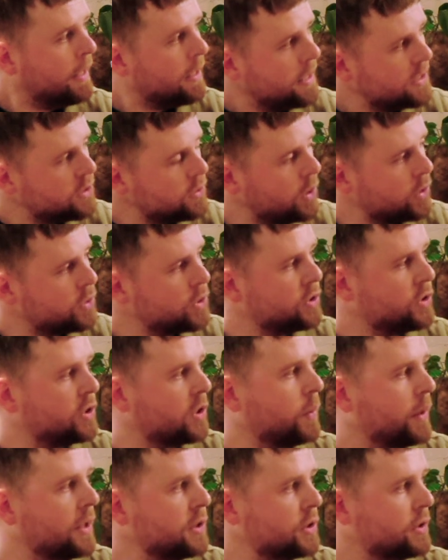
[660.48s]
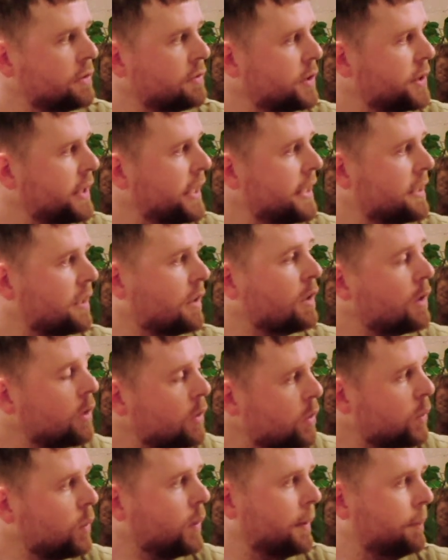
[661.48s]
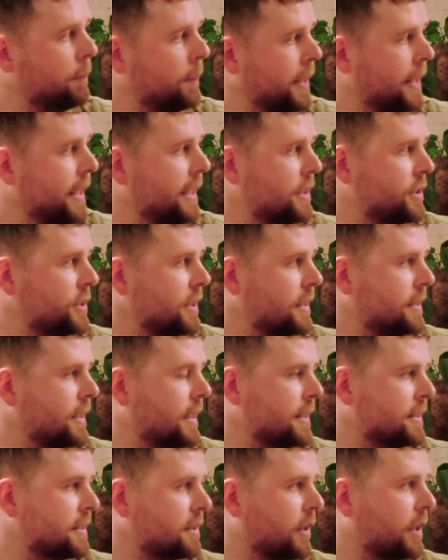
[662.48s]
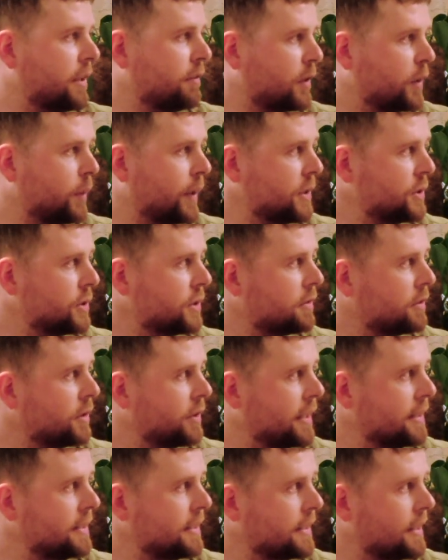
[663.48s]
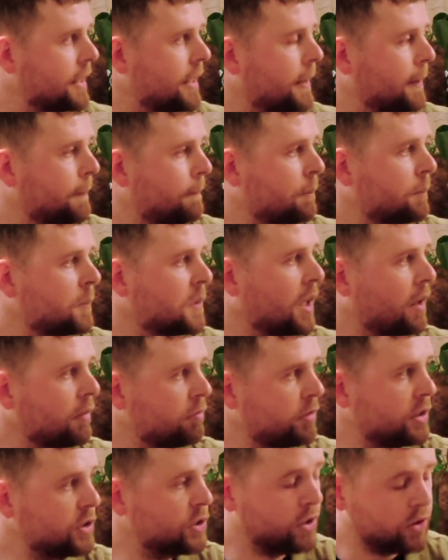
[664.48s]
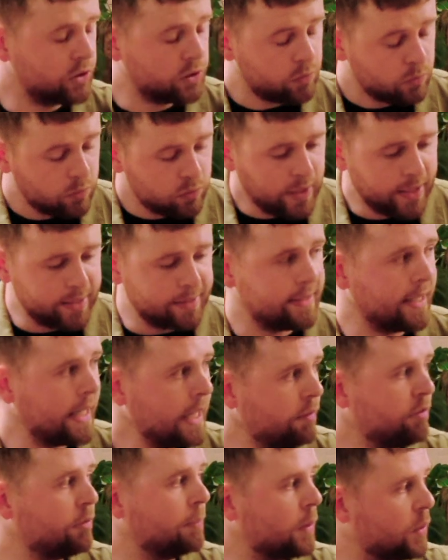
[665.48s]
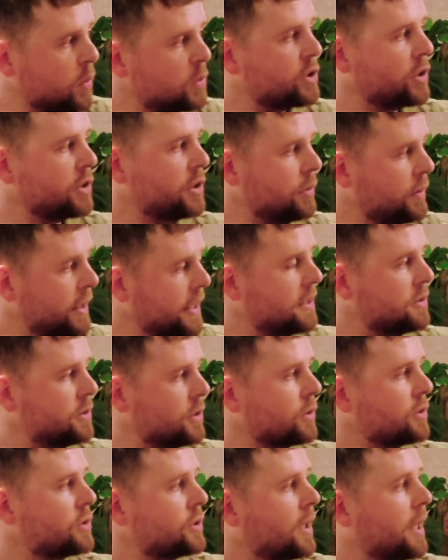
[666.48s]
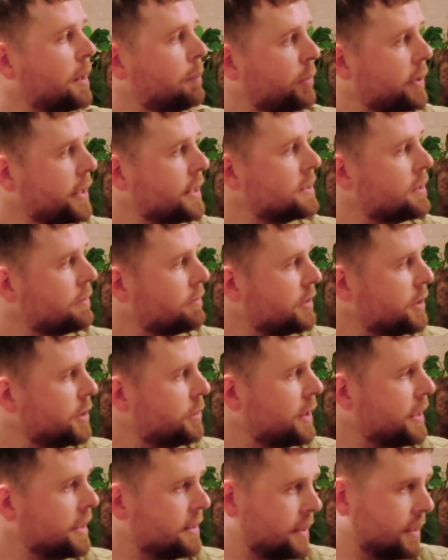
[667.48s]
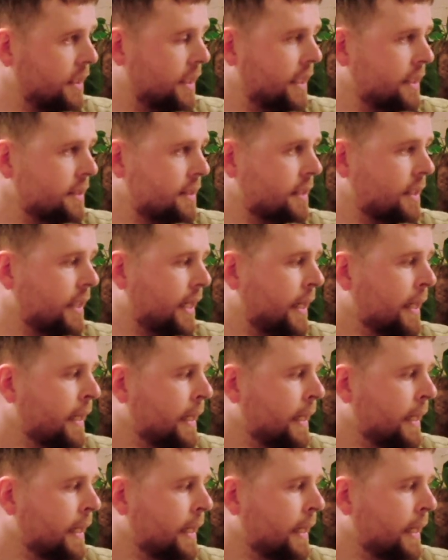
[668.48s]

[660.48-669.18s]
it's not just a question of creating a long web page, it's kind of a question of creating coverage that's in depth, but also unique to your site. Bringing something unique to the internet